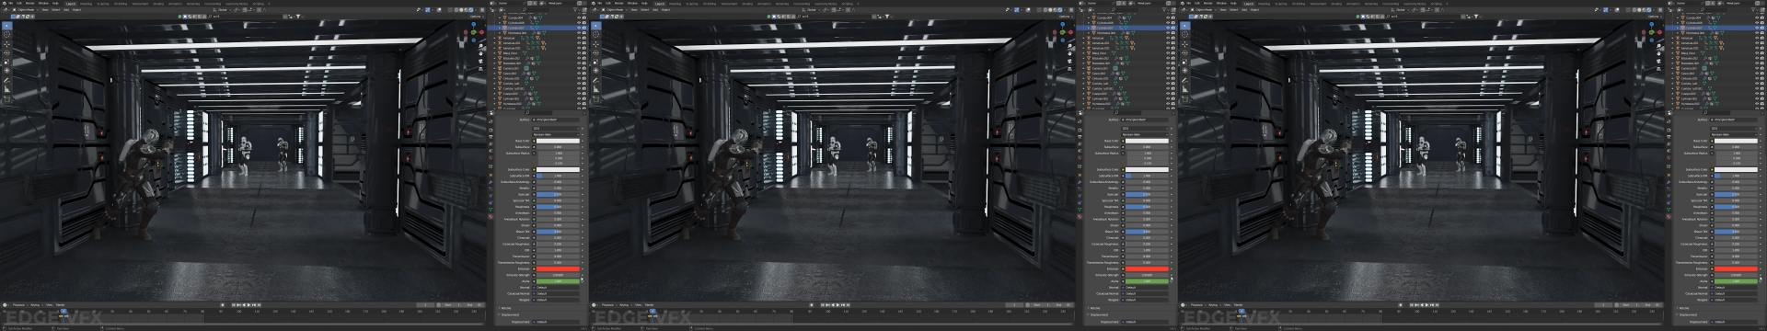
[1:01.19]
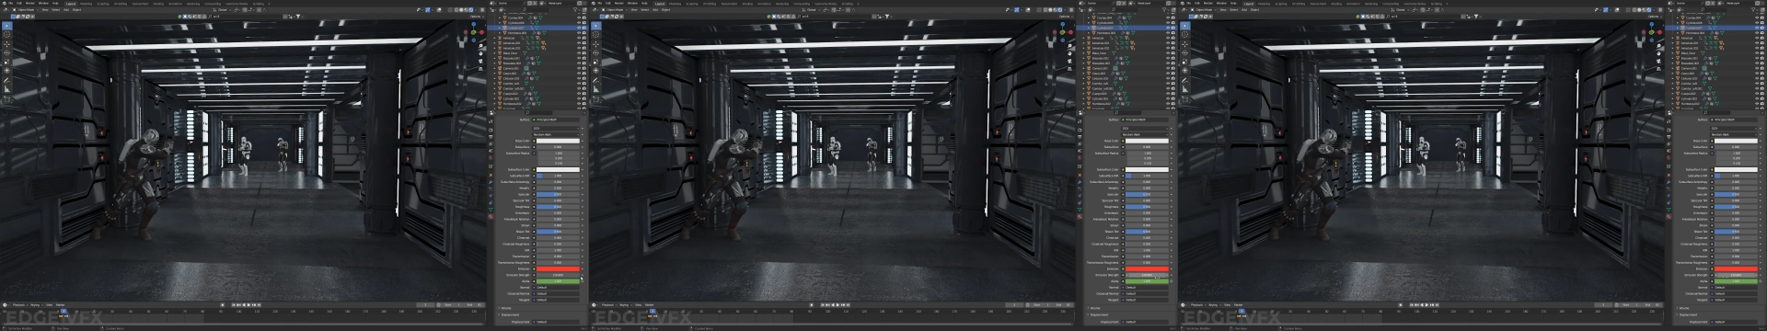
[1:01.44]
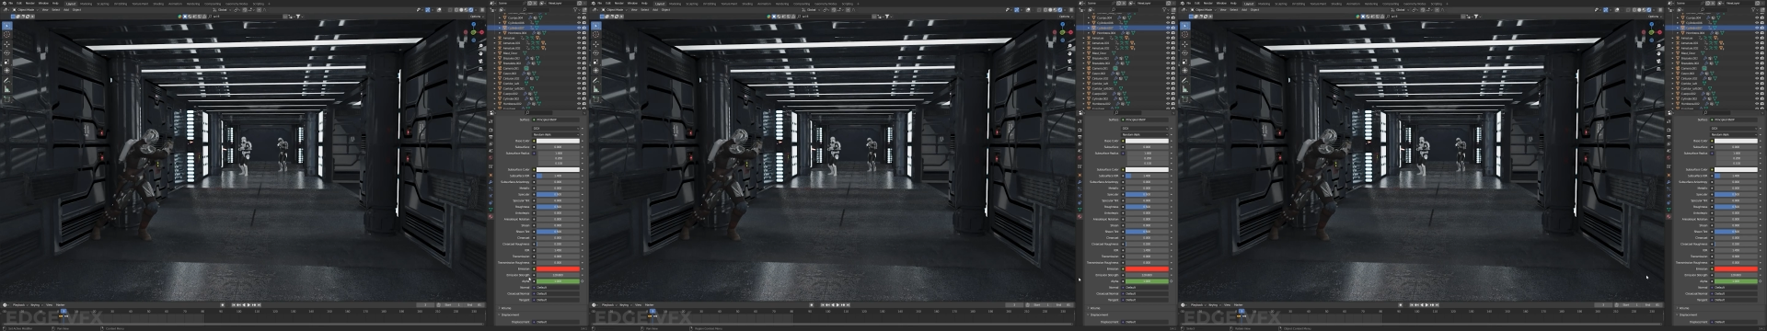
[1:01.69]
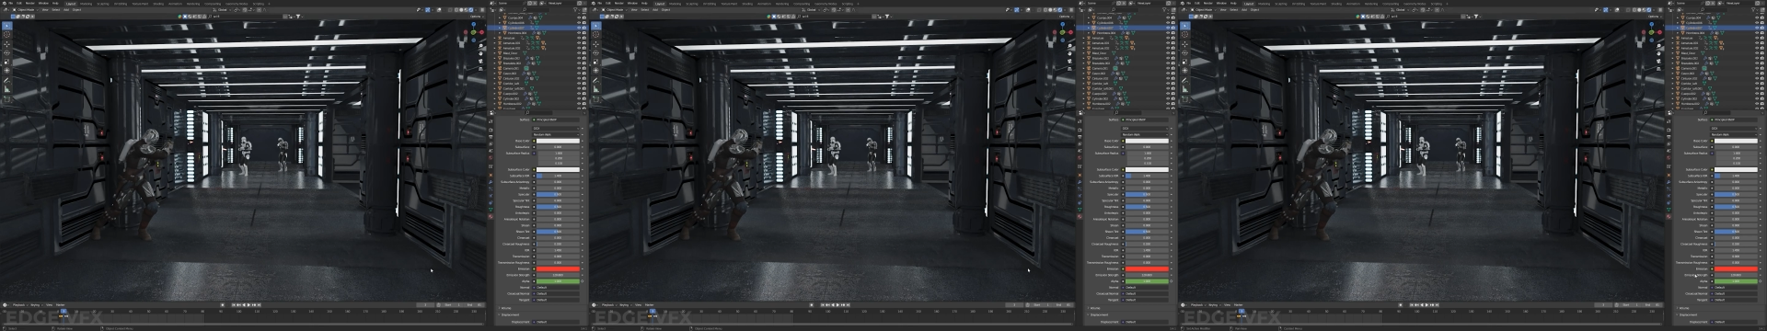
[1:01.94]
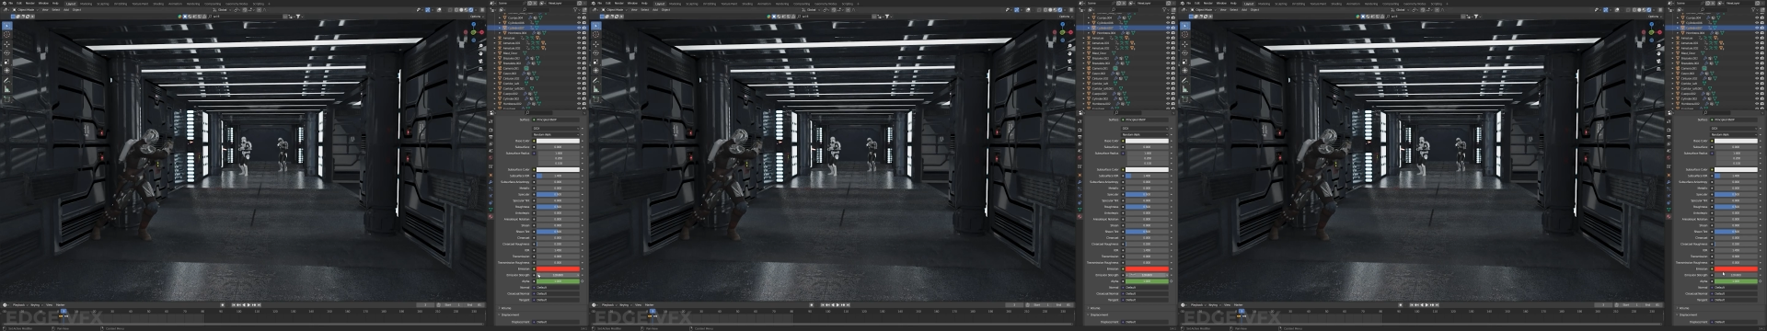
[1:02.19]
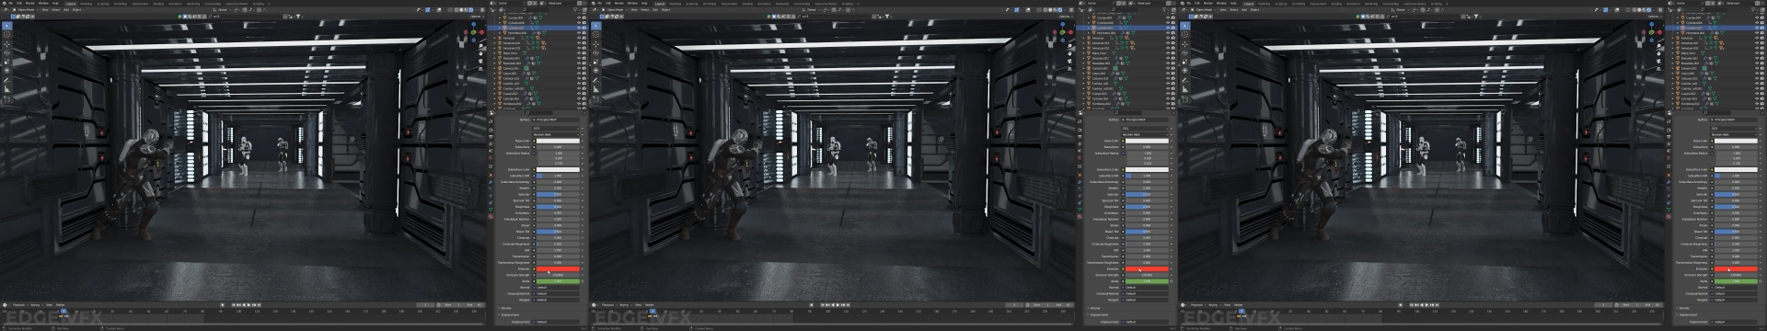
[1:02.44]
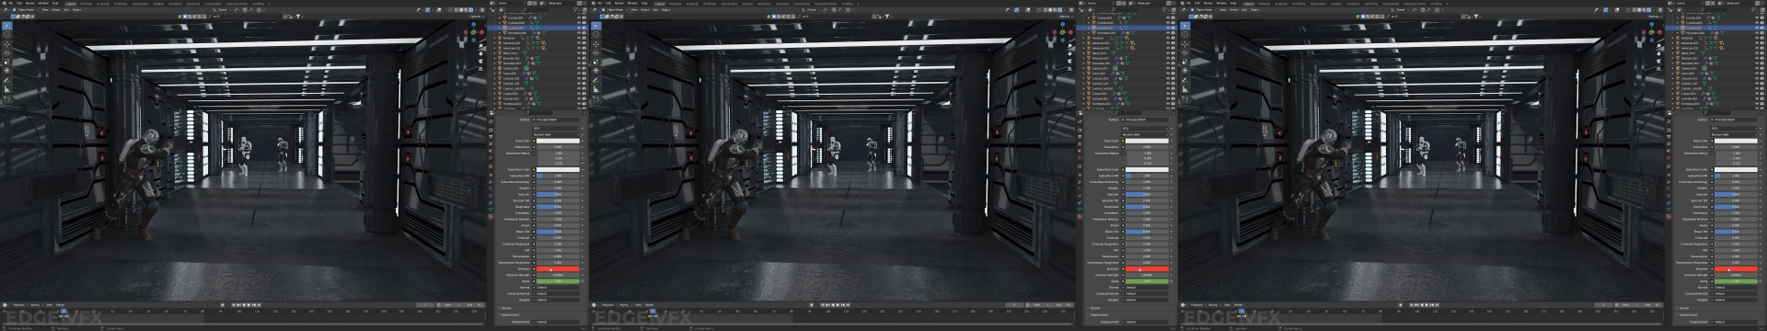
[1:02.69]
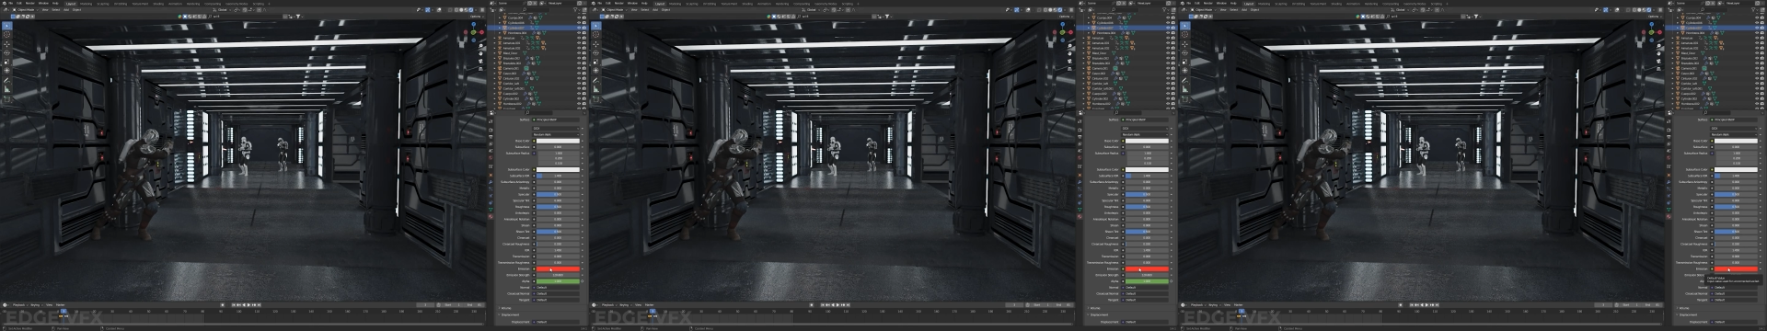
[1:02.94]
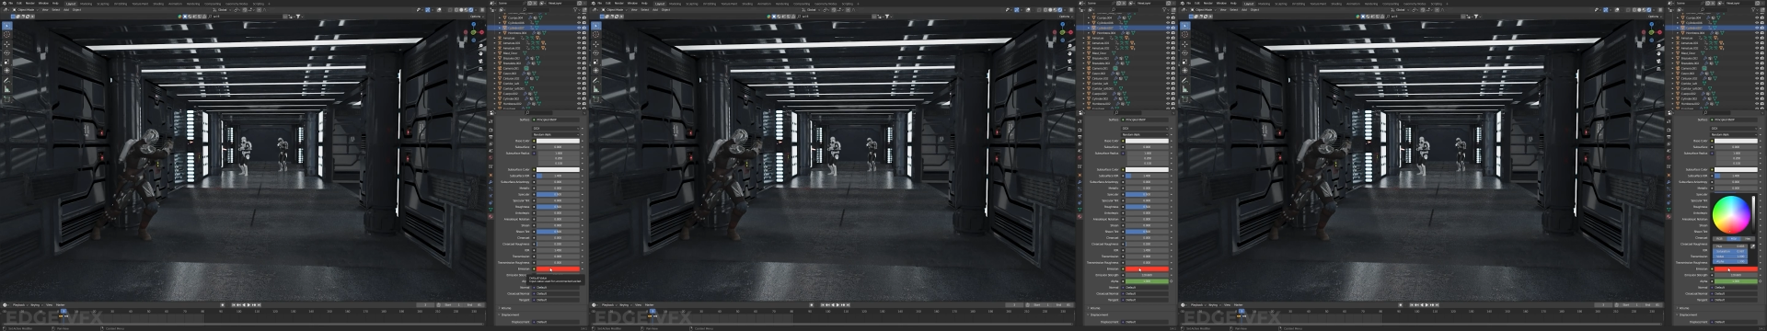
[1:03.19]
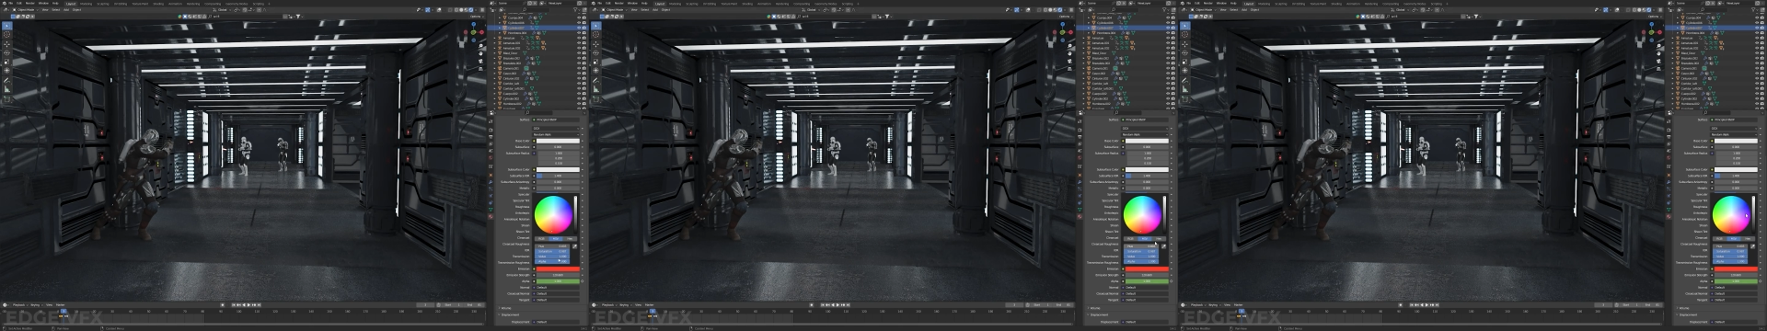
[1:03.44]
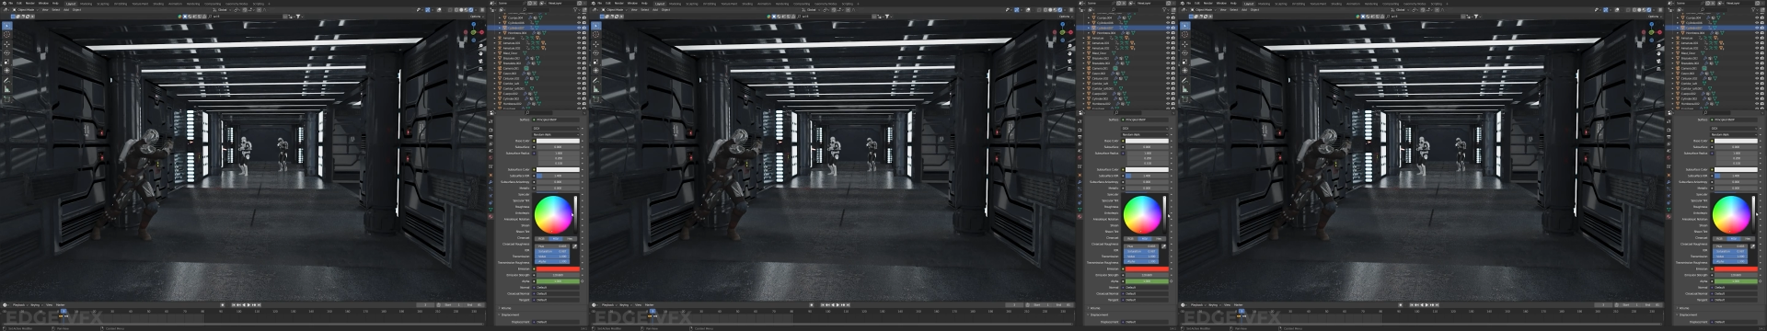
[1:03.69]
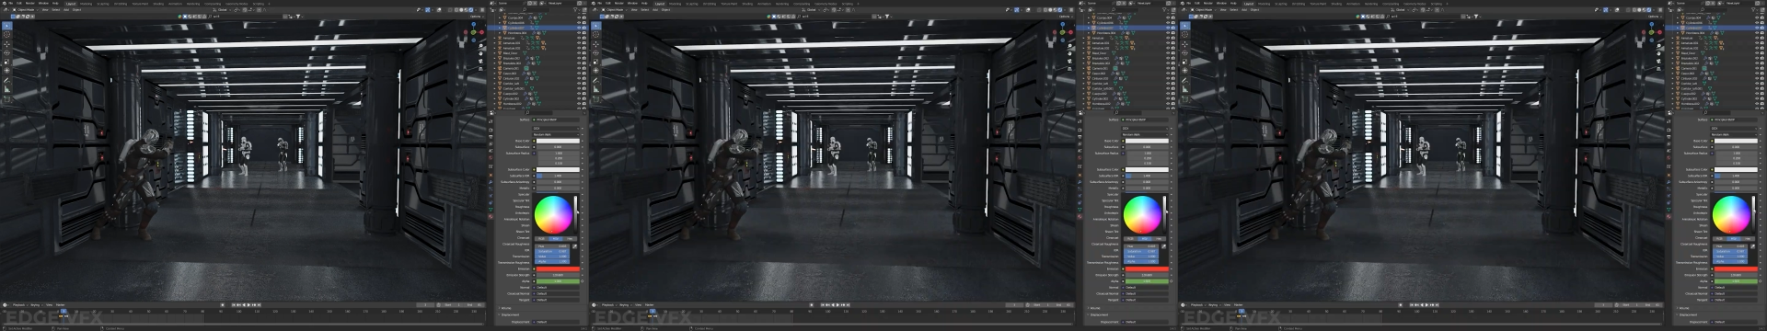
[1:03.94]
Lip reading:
[unreadable: no face in view]